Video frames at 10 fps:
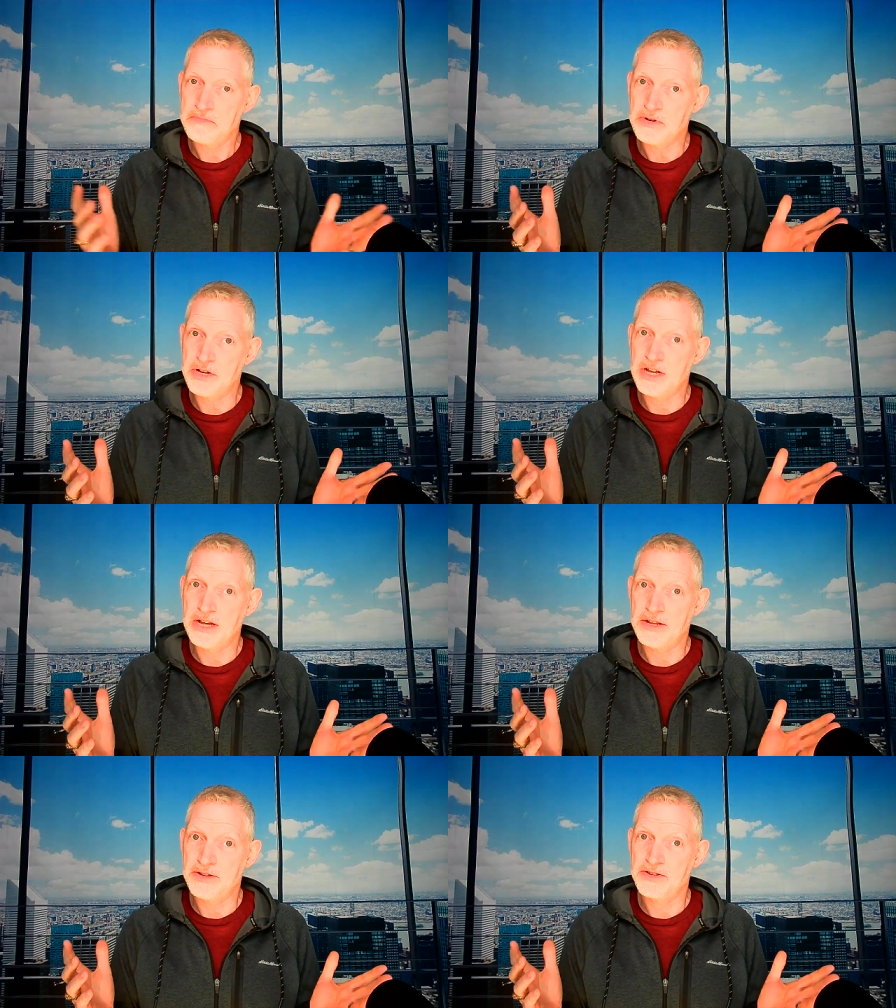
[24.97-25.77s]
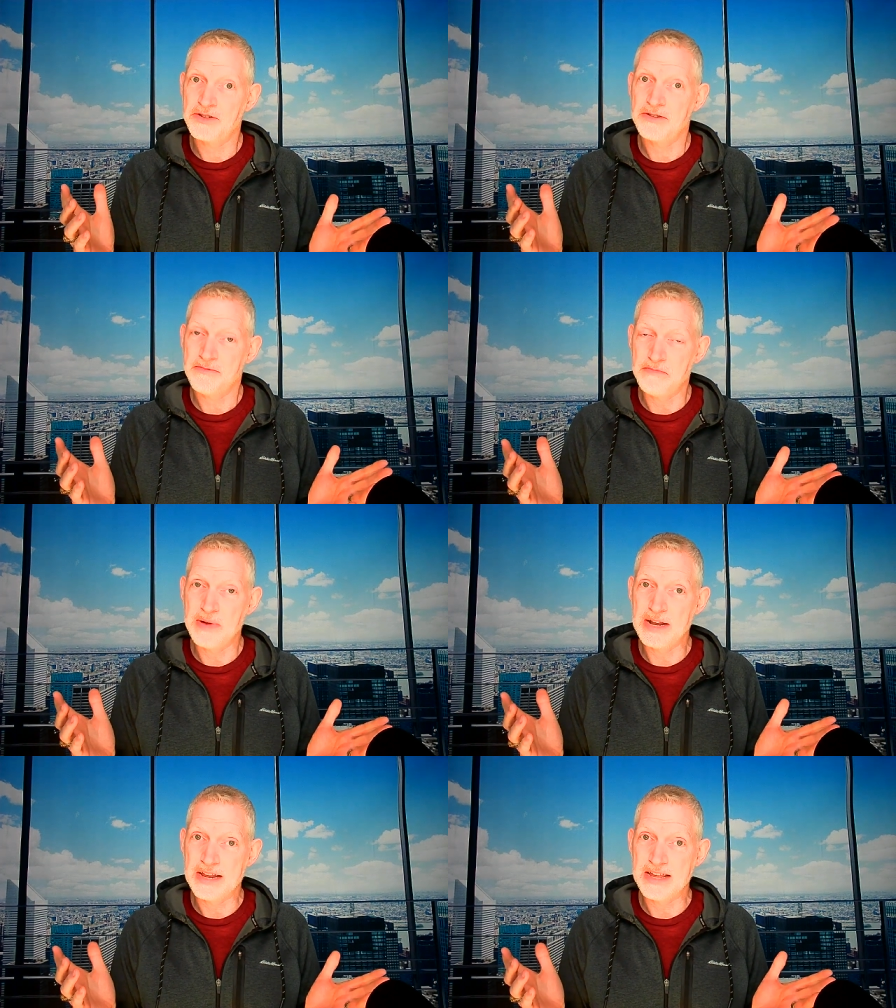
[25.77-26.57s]
Does
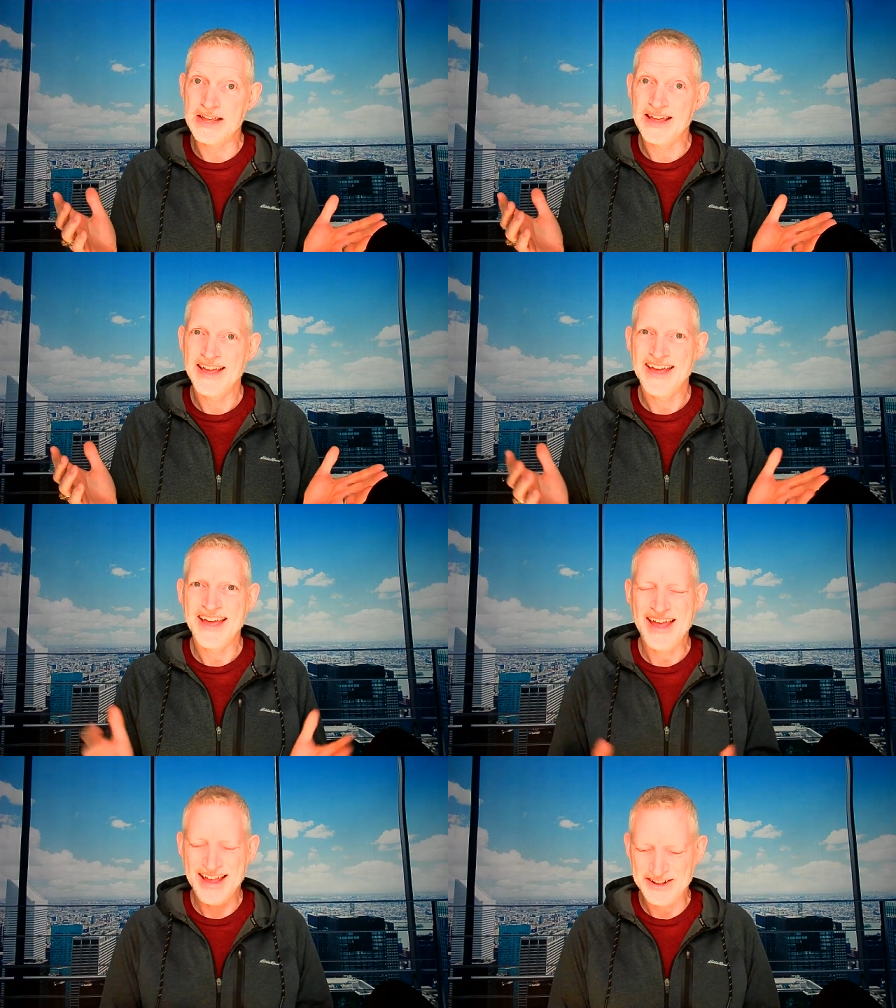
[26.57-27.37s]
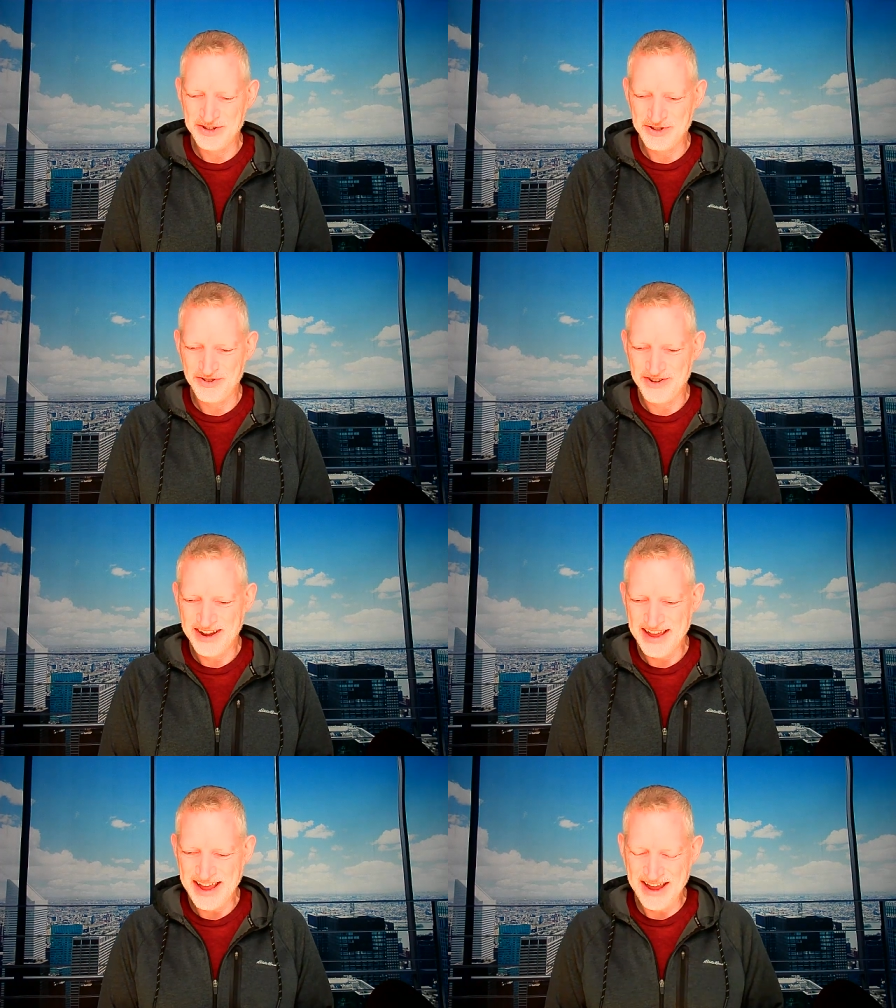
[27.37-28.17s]
money answer
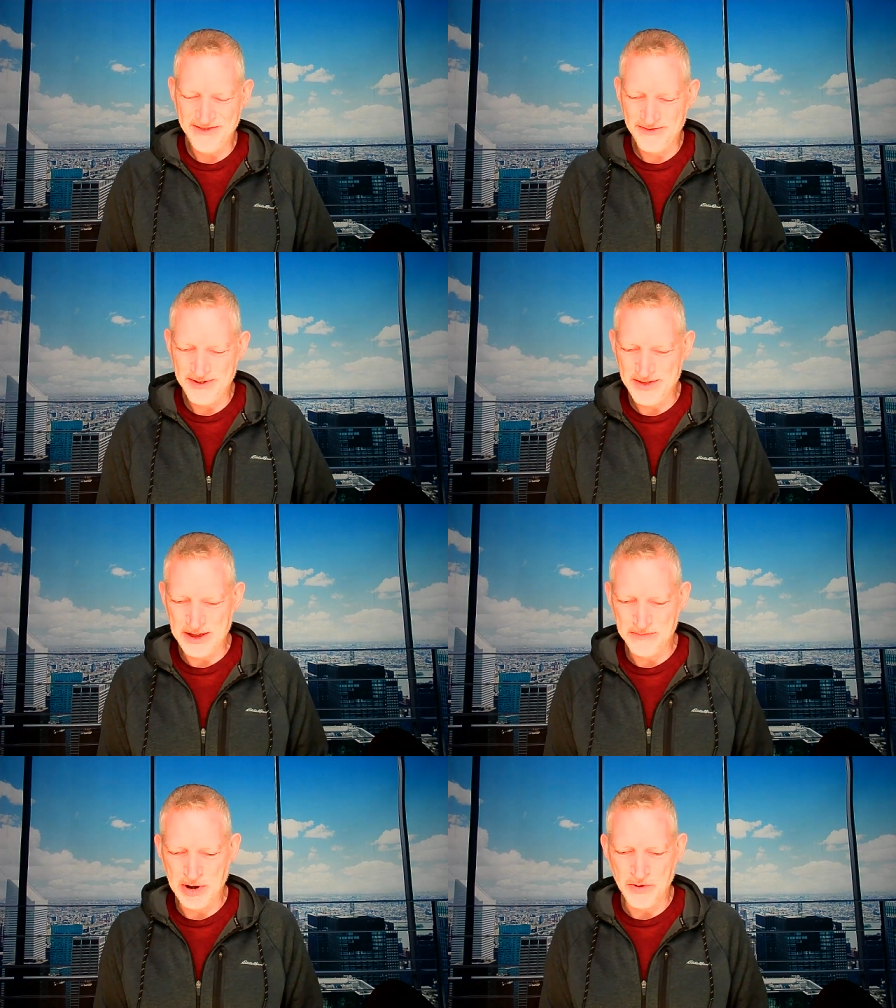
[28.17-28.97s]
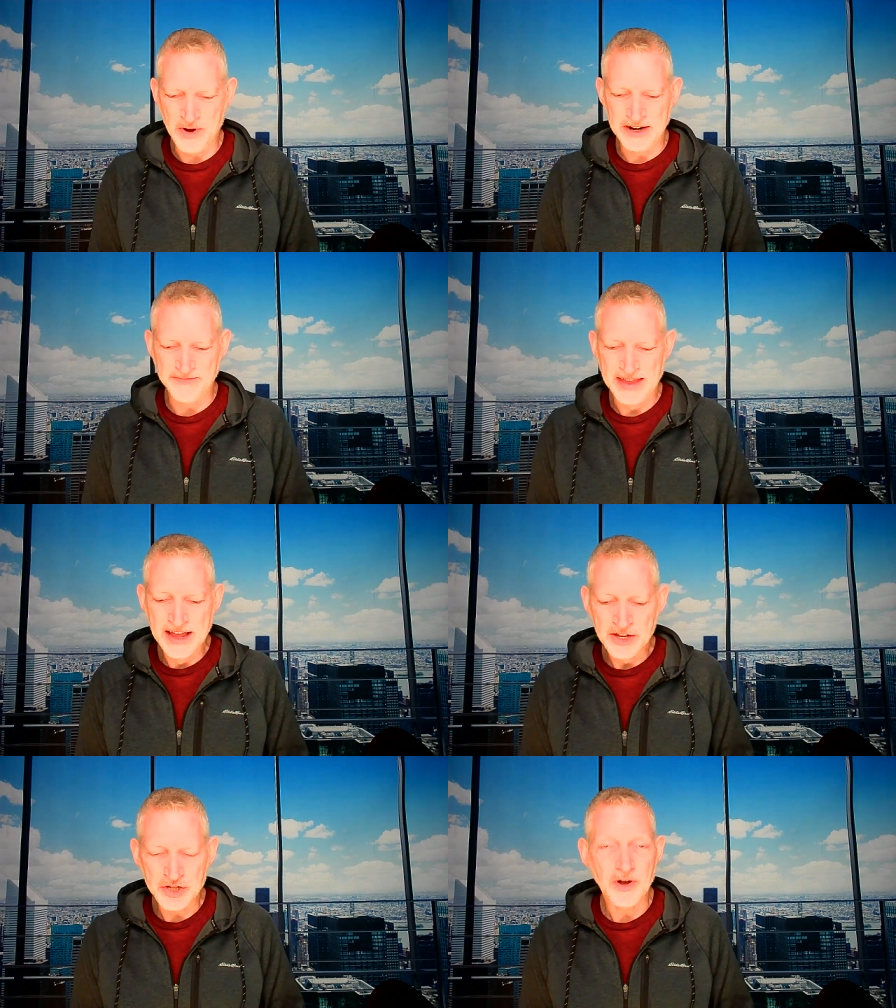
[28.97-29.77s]
everything. Part 1.
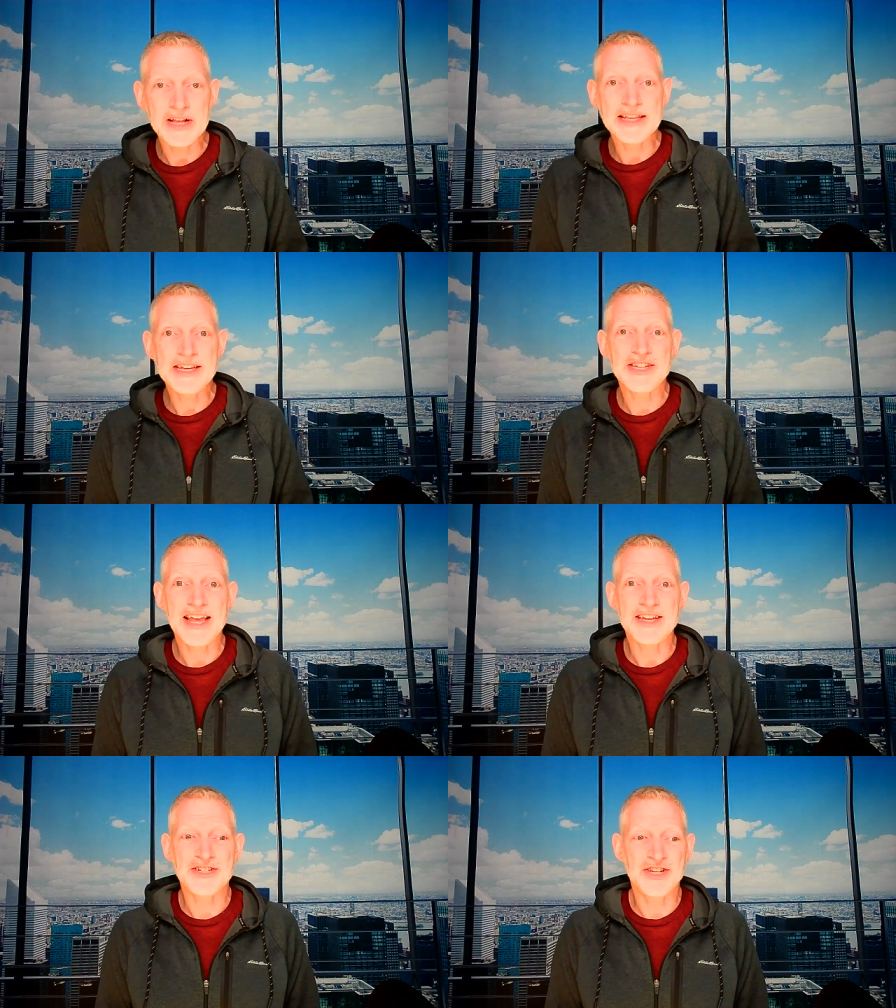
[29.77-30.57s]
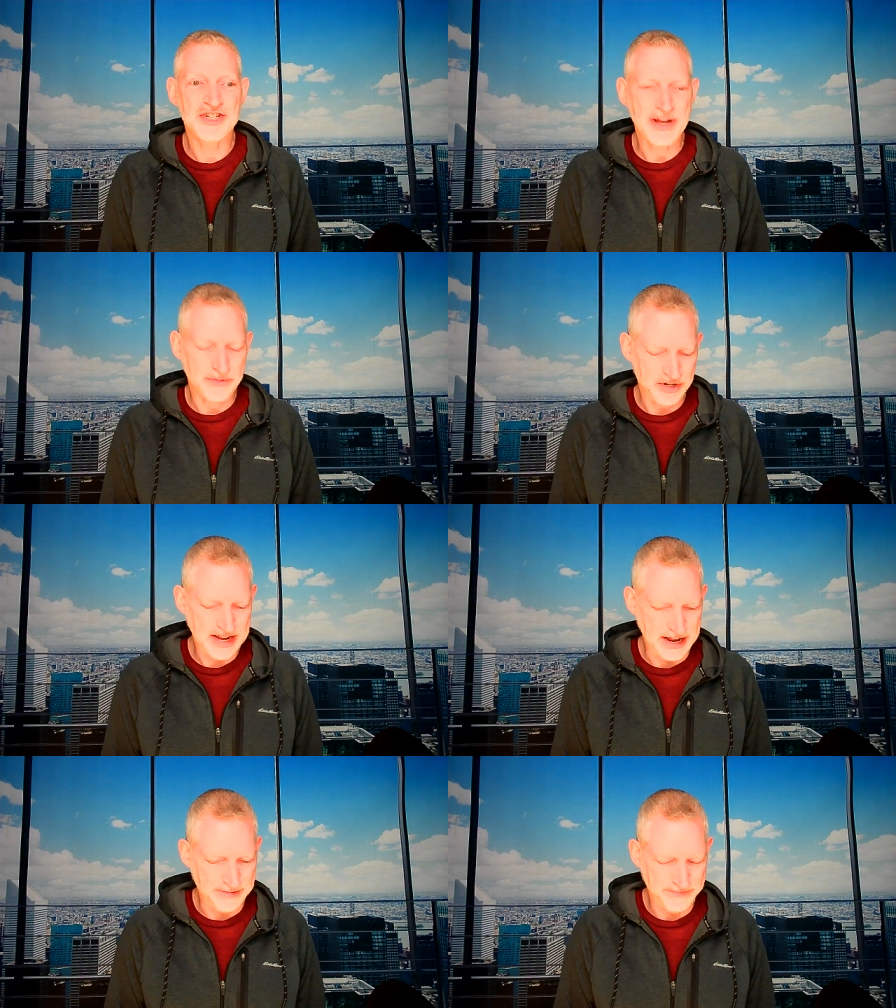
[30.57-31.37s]
So, Ecclesiastes chapter
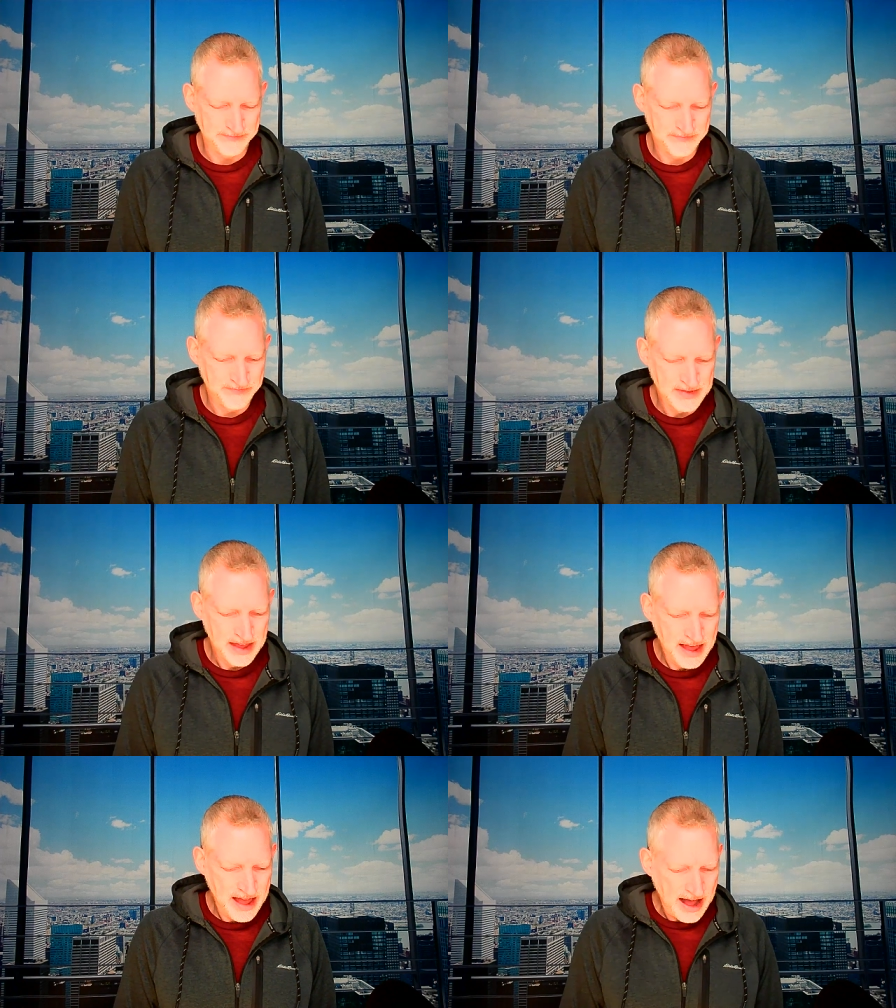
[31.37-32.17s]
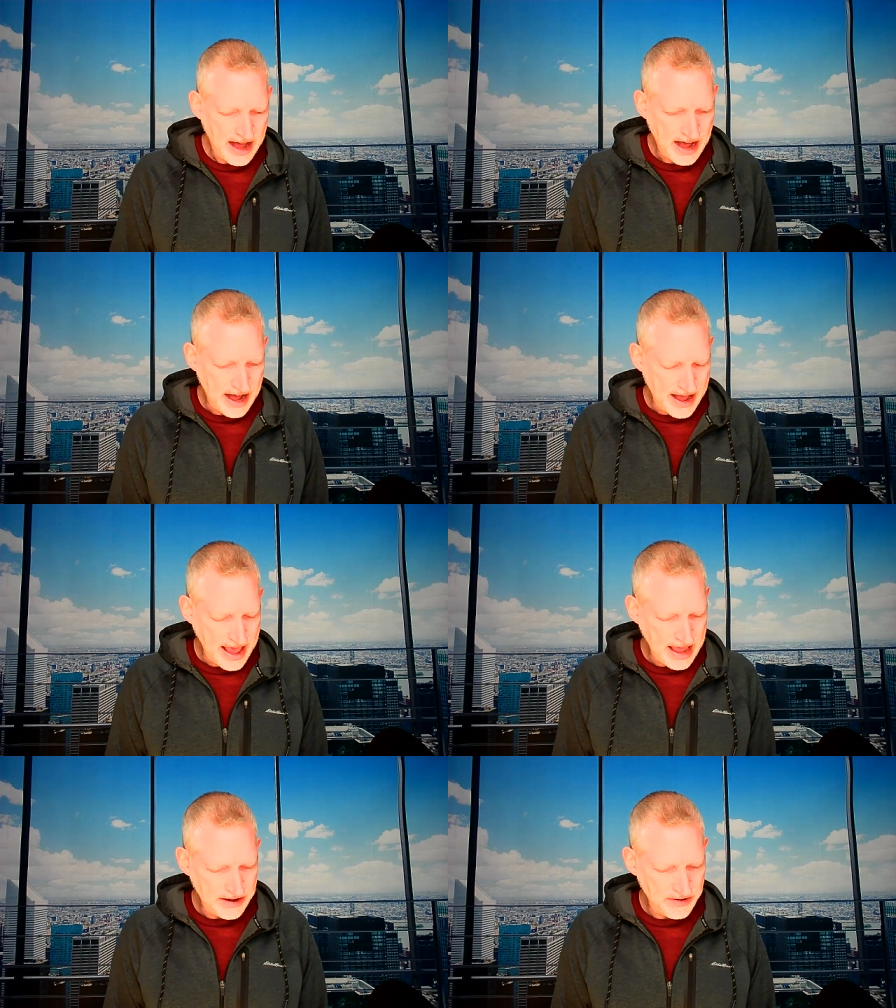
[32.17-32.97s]
10 uh,
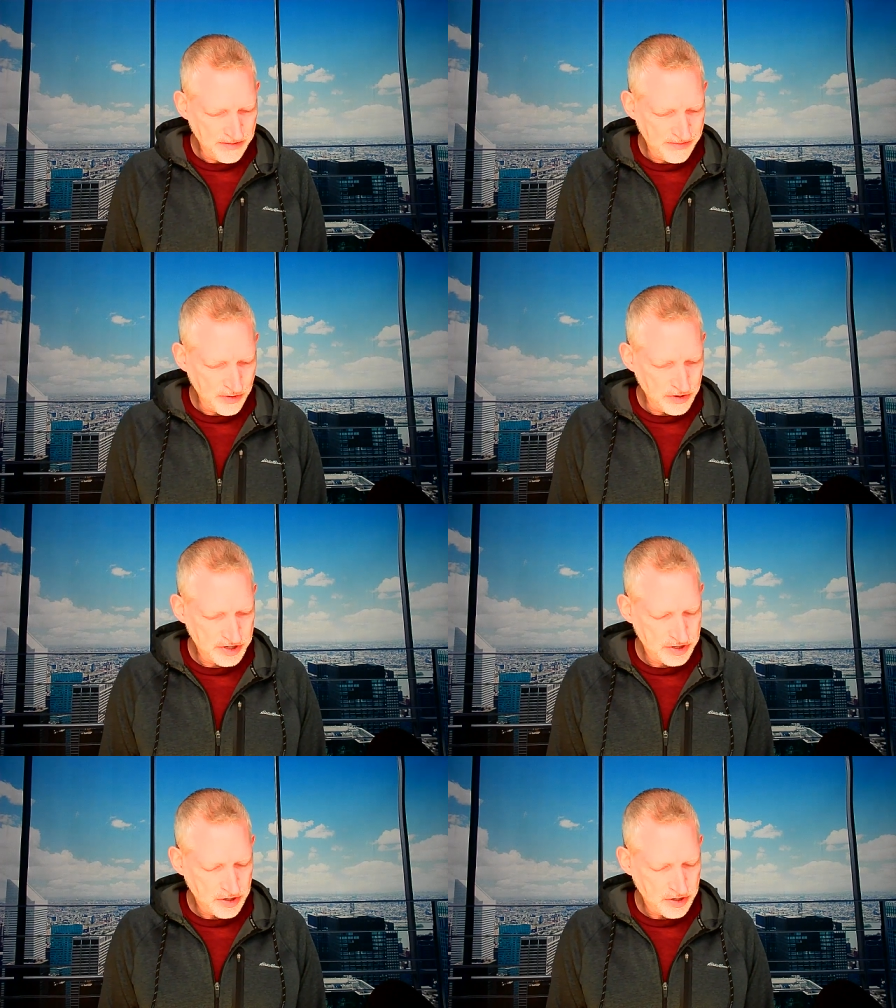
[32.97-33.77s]
and verse